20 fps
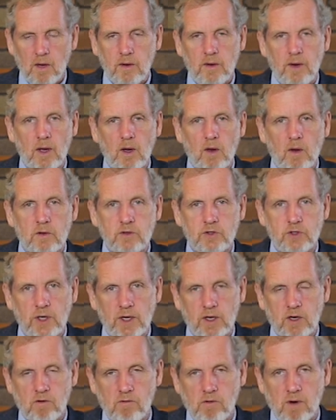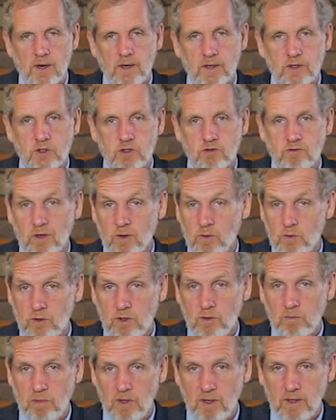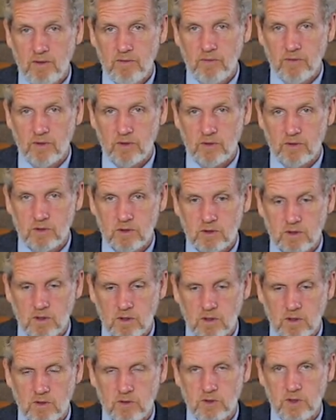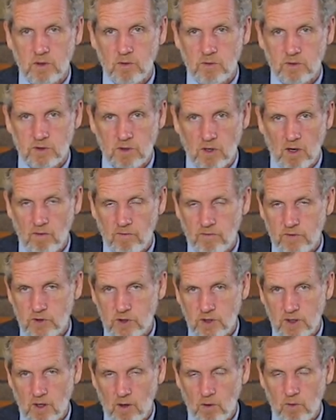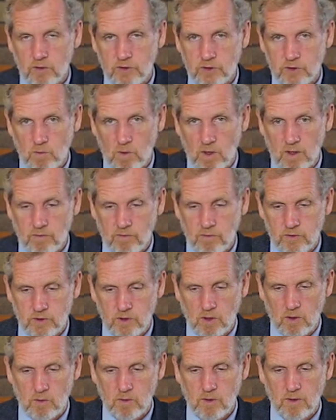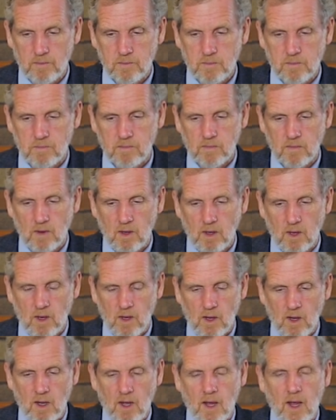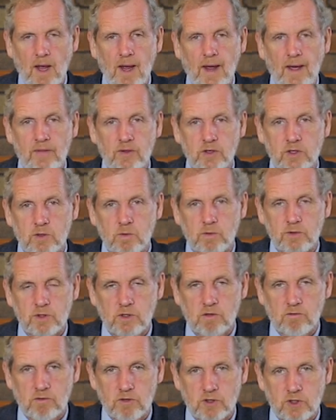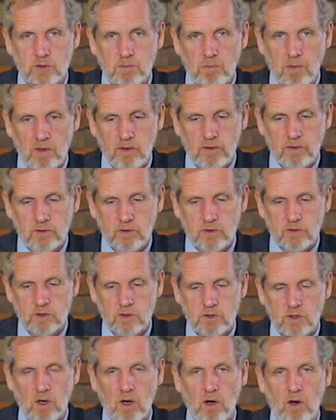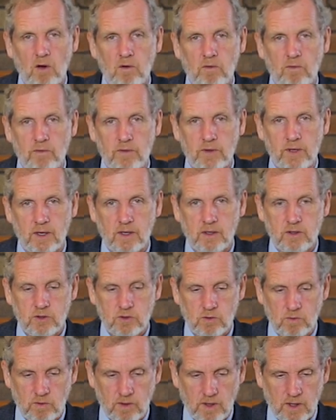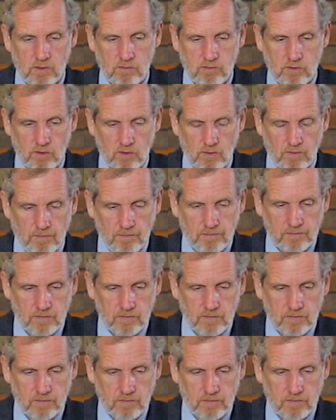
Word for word: Now, Zacharias struggled to believe this because he was obviously old, his wife was old. And this was the response of the angel Gabriel